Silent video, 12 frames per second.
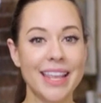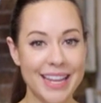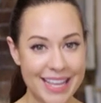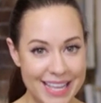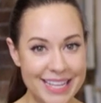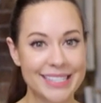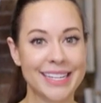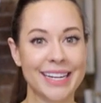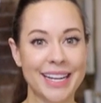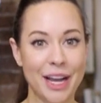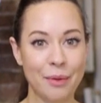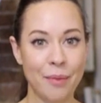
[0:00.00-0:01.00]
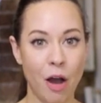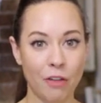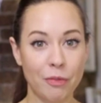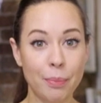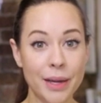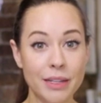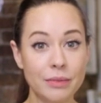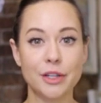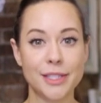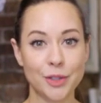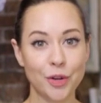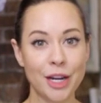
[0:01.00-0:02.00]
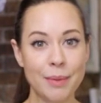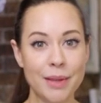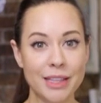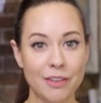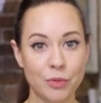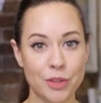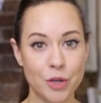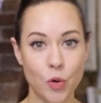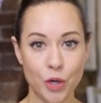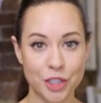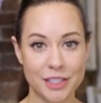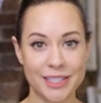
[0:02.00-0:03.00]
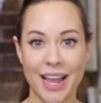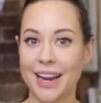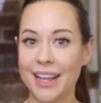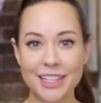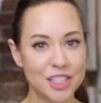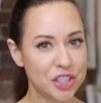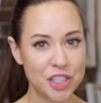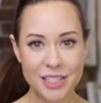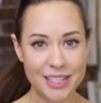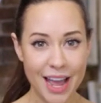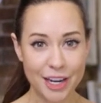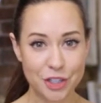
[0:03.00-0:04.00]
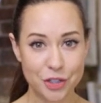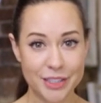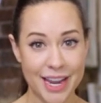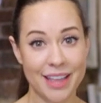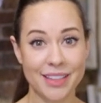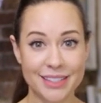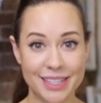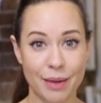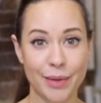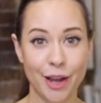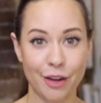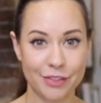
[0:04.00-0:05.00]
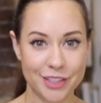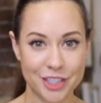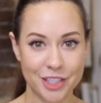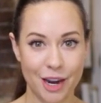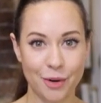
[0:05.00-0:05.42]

it is gonna come off, but you're still gonna be left with a gorgeous tan. It's just extra tan that's coming off in the